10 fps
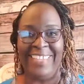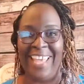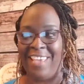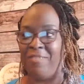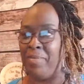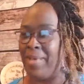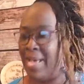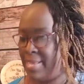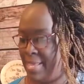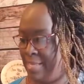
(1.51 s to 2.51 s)
Hey
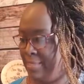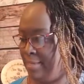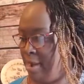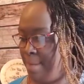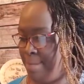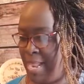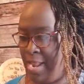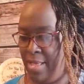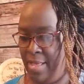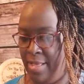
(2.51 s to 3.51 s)
everybody, it's
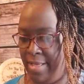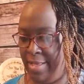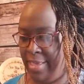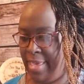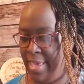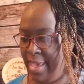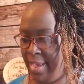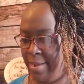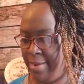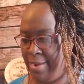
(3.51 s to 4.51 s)
Carmela
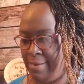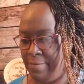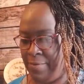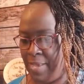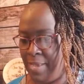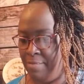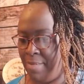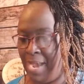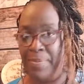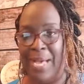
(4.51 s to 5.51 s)
here.
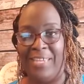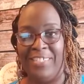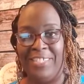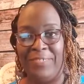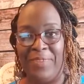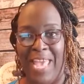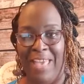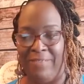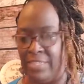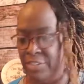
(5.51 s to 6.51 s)
My apologies for
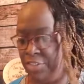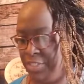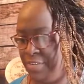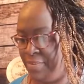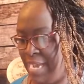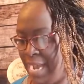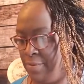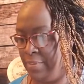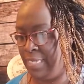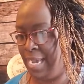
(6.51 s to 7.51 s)
having to shift
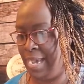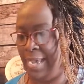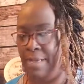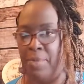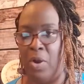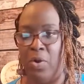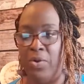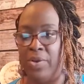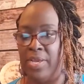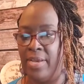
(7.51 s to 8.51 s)
our time
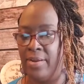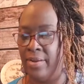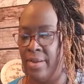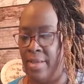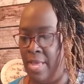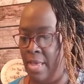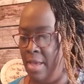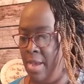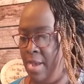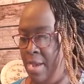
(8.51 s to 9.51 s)
earlier.
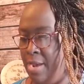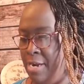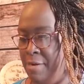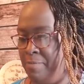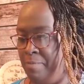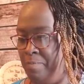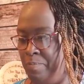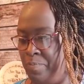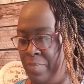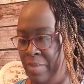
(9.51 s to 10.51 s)
Um,
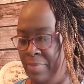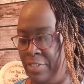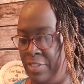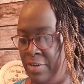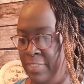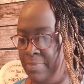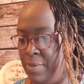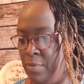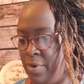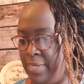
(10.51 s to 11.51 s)
but your girl's
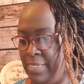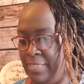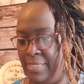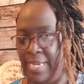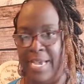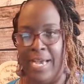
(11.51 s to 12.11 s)
been working today.